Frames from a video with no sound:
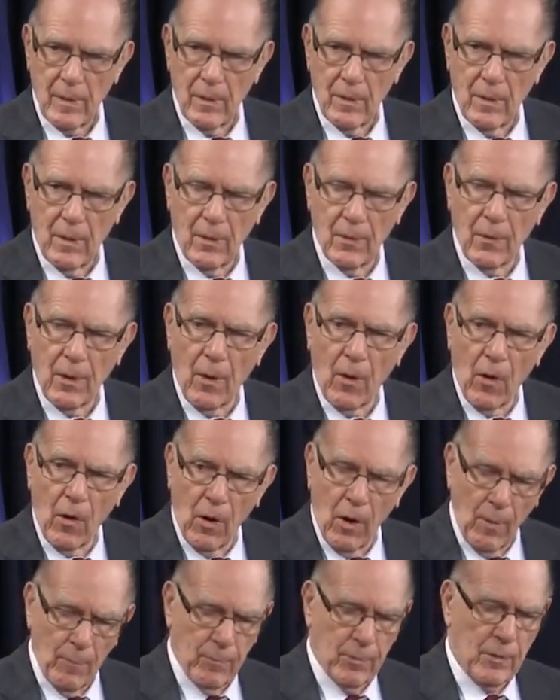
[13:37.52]
are
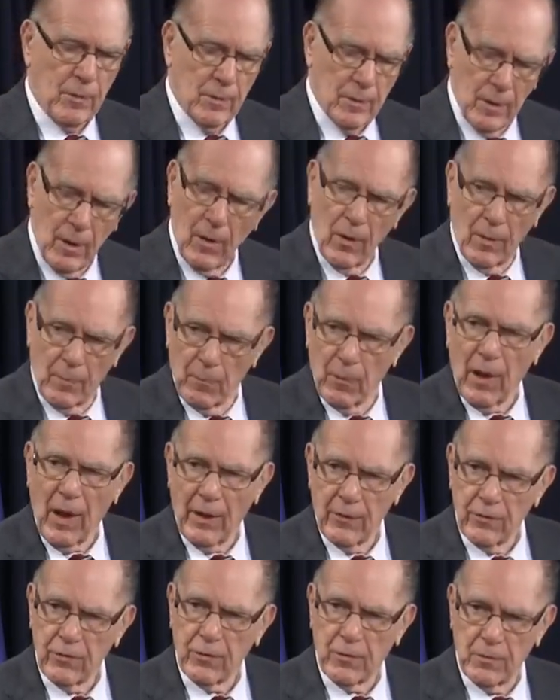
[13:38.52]

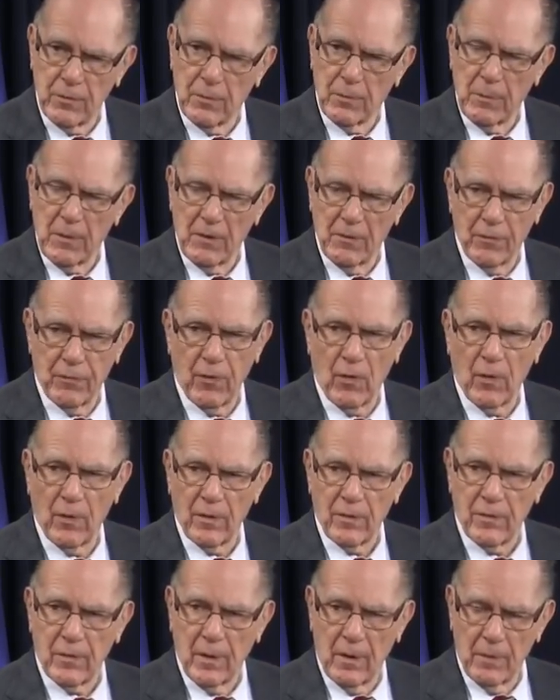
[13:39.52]
obliged to be
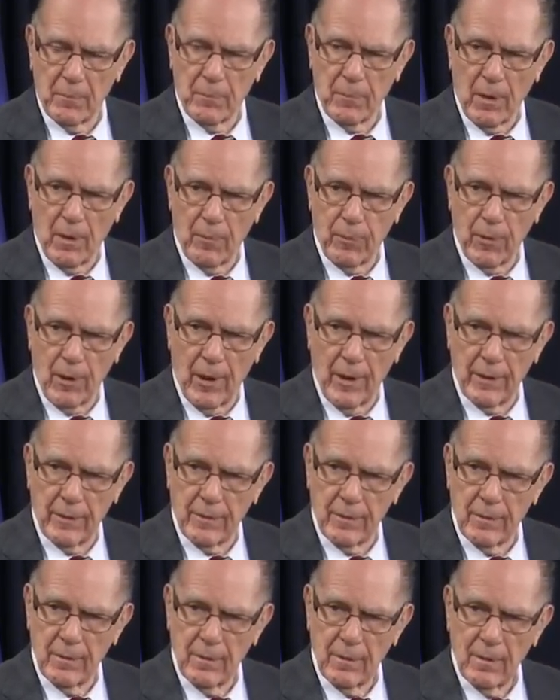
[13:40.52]

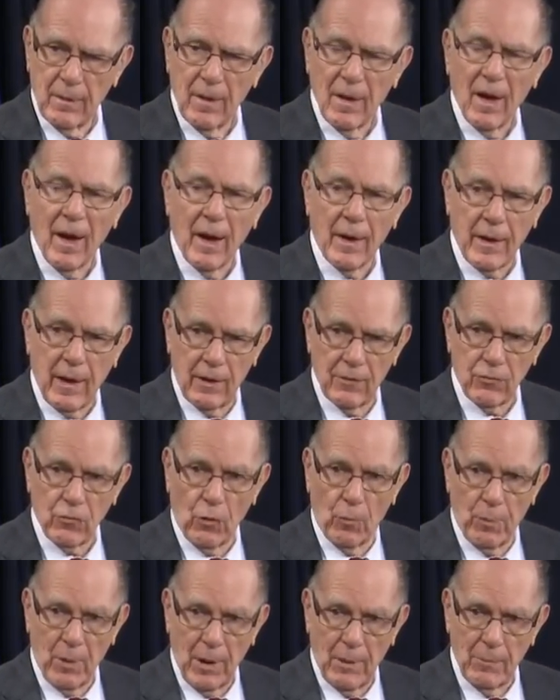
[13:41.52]
applied against
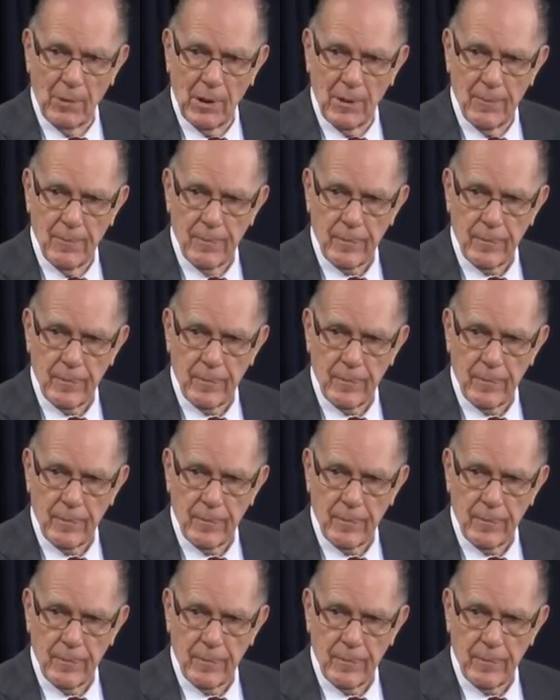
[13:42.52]
Obama.